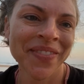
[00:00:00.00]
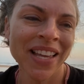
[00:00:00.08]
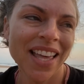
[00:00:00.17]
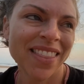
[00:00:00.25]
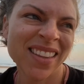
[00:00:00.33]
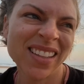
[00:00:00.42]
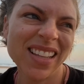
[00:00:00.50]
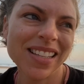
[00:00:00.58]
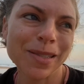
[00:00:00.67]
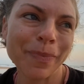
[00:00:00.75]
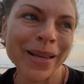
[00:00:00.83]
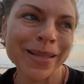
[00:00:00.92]
the less
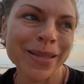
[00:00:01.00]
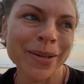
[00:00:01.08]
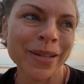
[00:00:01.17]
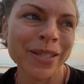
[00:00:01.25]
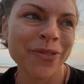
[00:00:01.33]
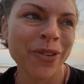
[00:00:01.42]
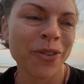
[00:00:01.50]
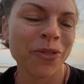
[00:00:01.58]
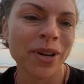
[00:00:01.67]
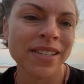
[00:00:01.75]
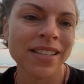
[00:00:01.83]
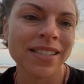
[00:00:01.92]
space there is for the
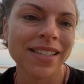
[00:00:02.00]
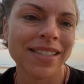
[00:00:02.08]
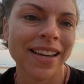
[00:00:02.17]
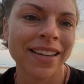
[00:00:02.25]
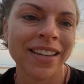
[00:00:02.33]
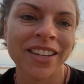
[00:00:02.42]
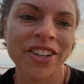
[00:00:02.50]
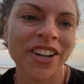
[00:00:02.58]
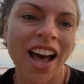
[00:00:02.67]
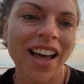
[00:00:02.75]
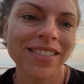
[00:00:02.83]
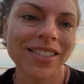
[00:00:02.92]
voices that tell you you're
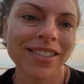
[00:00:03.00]
not.